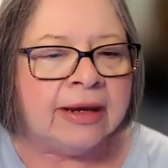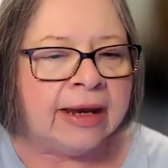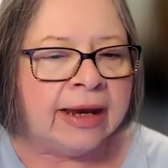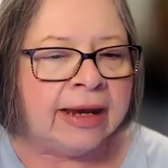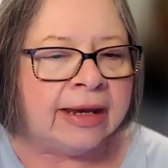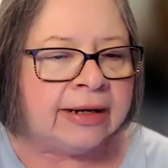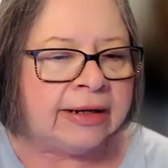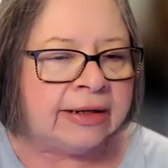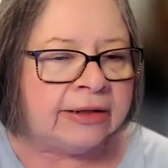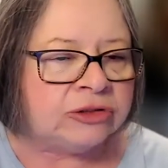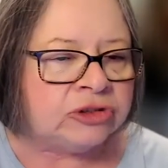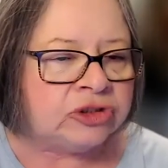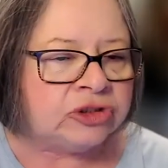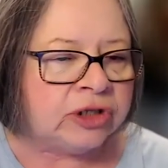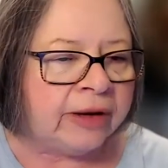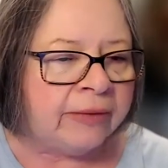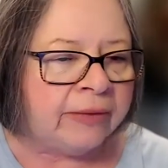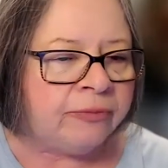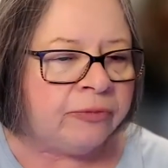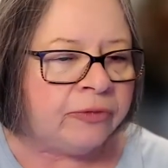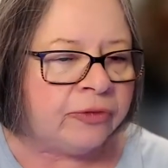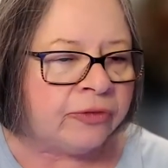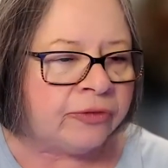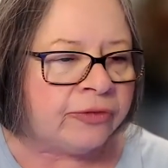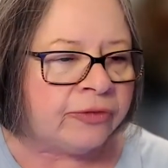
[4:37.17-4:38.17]
And in
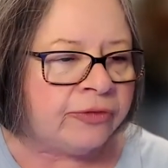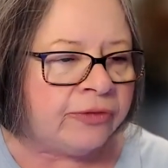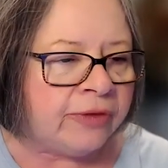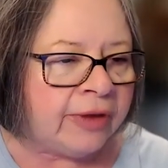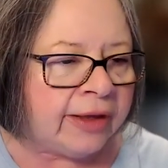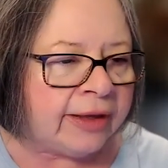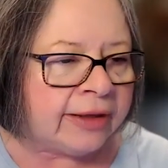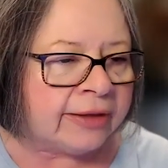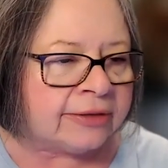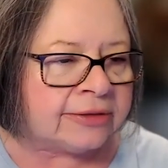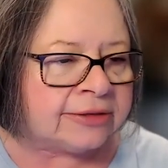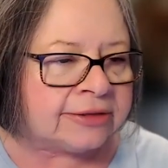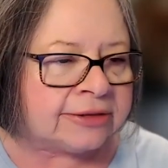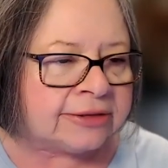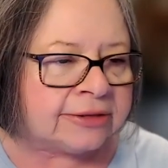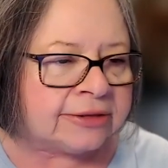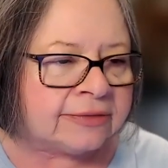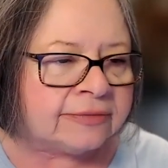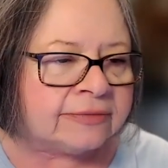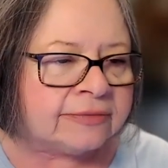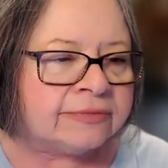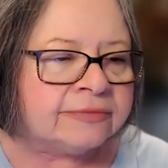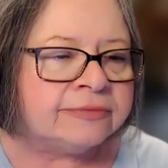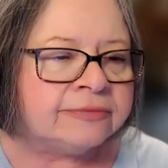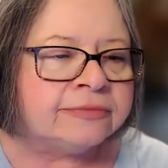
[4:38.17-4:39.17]
chapter six,
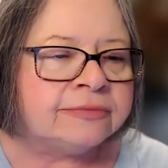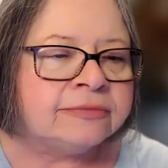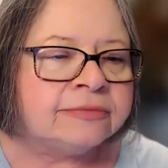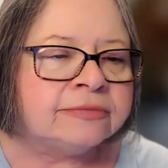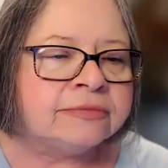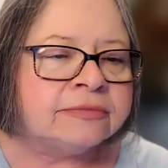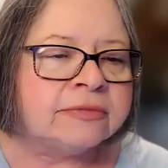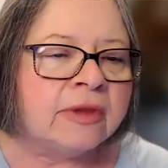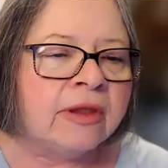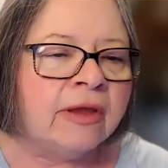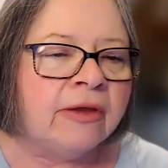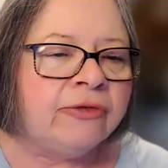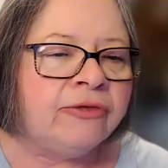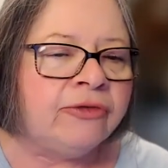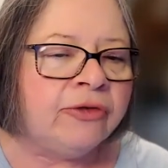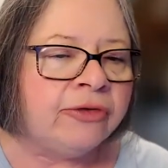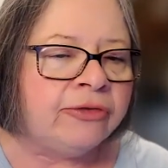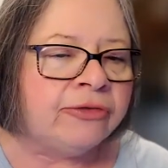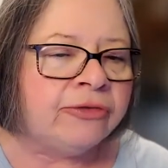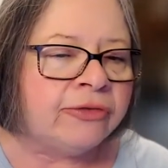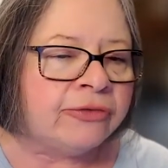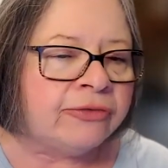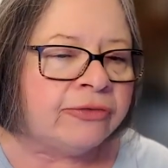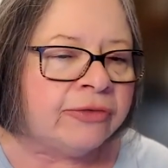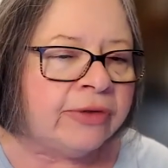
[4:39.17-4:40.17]

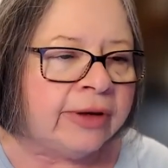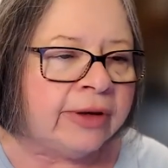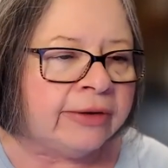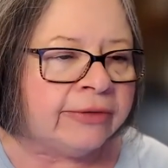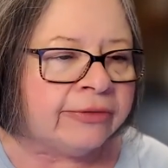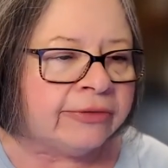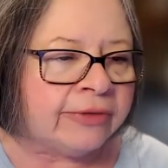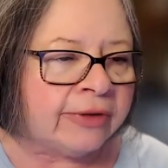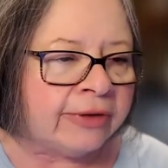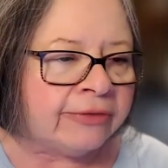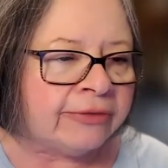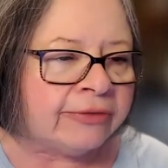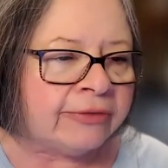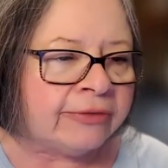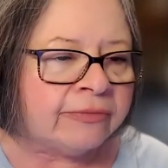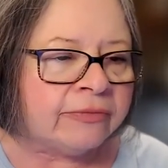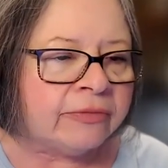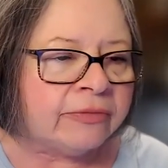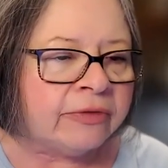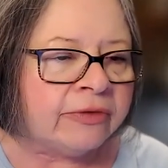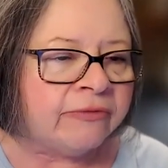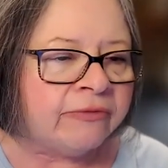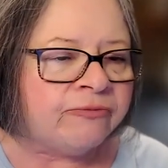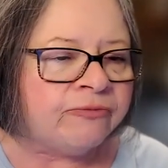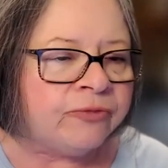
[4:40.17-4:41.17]
Jesus tells us
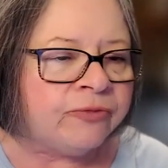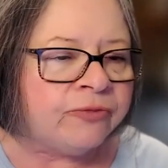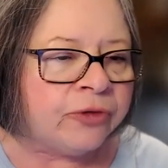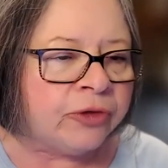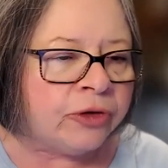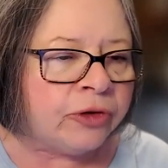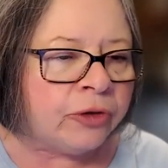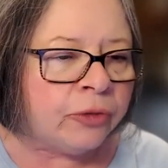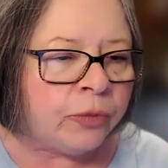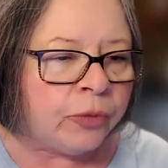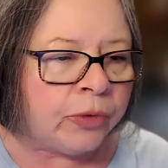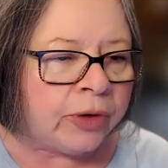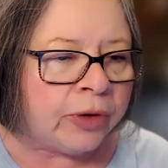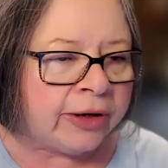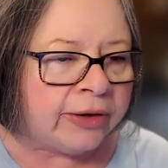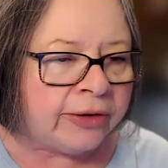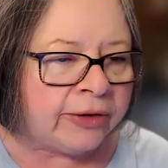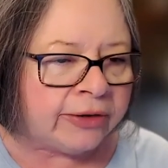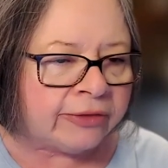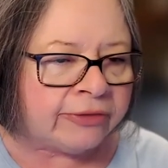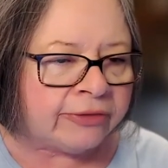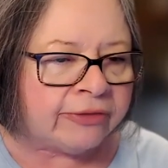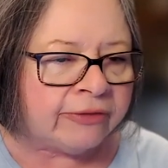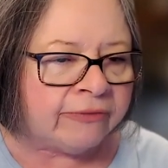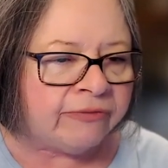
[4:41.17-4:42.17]
the full
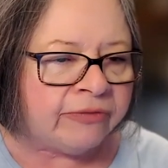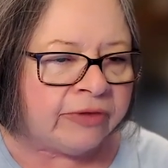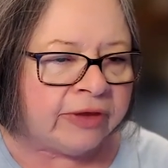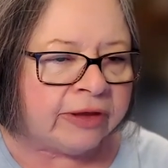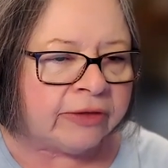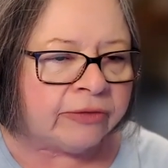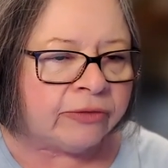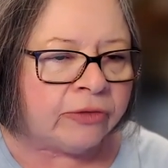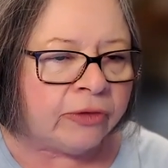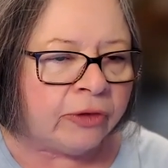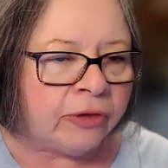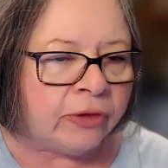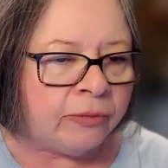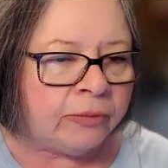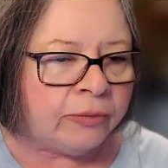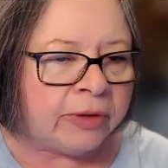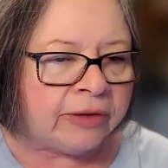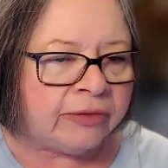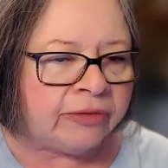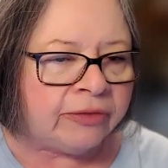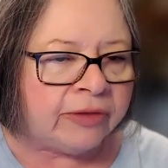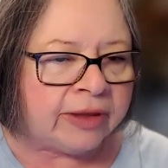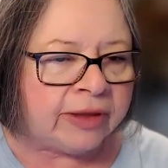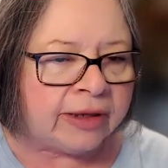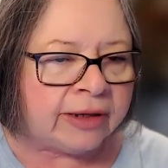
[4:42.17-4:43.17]
awareness of the
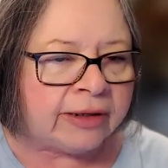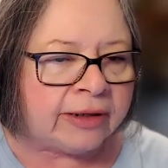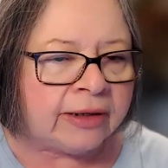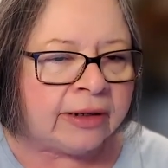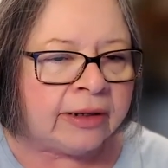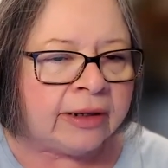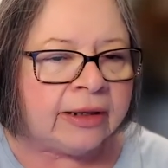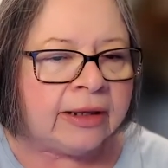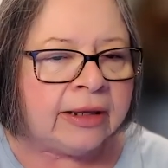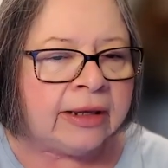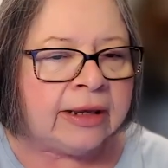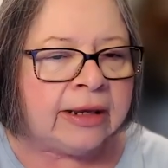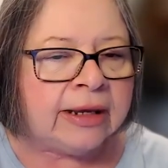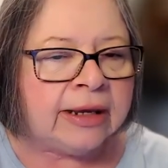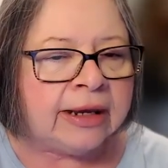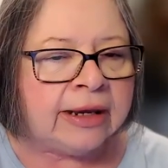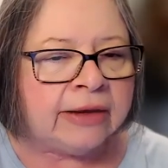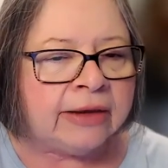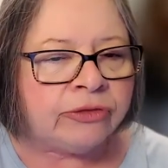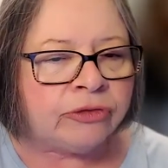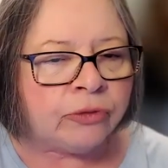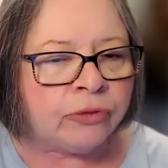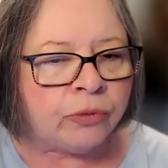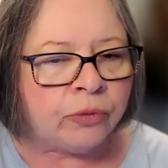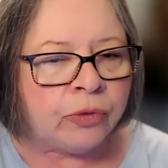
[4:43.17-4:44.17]
atonement then
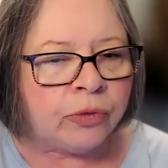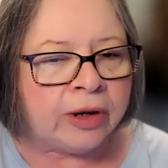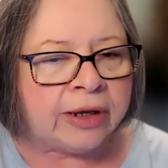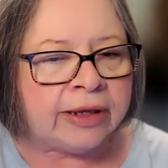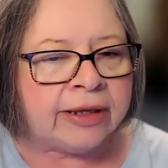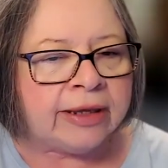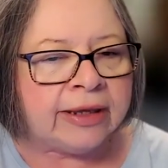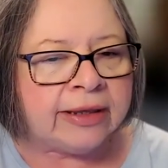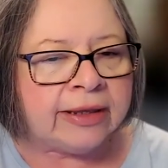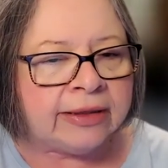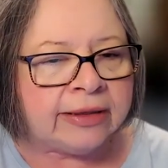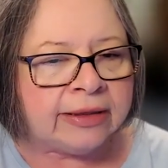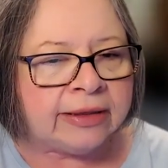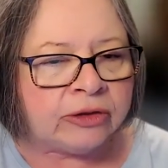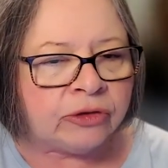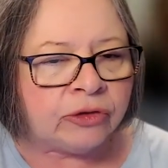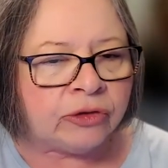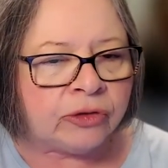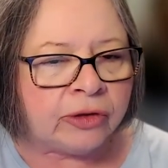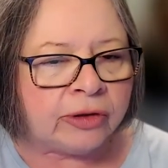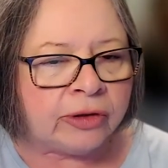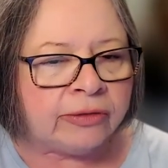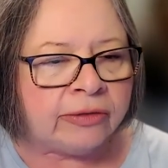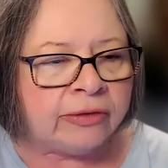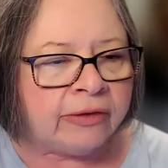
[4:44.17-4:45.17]
is a
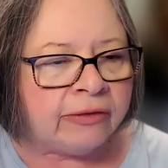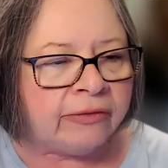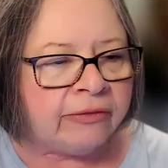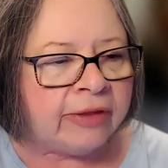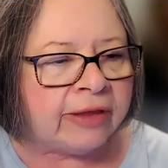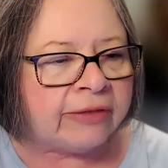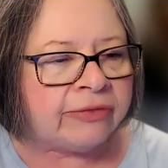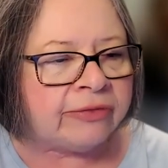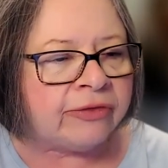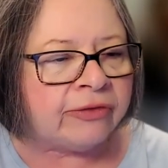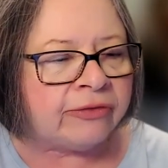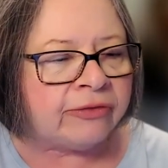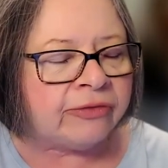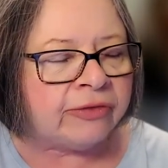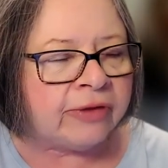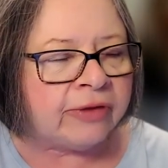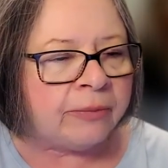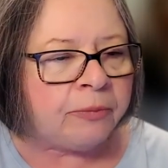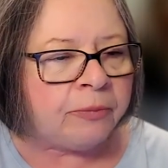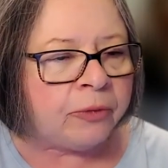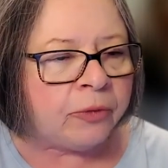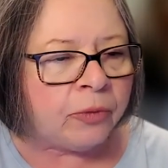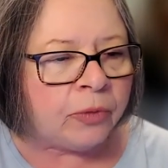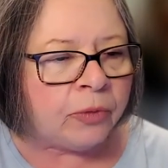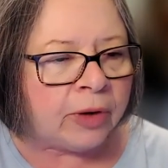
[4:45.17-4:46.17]
recognition that the
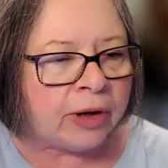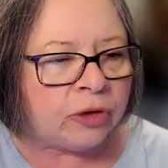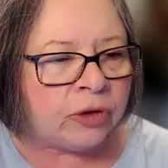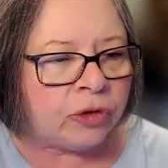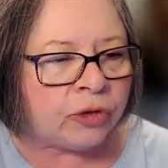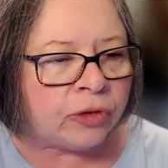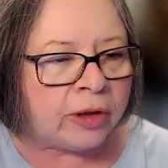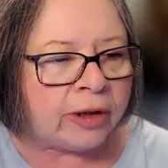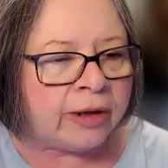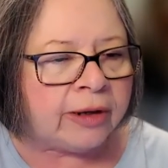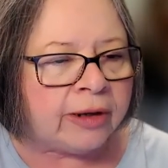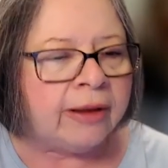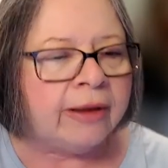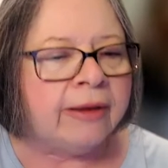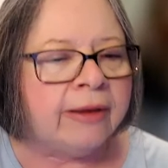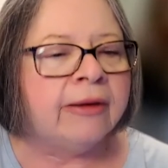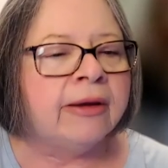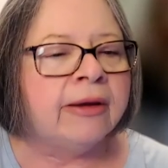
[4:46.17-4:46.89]
separation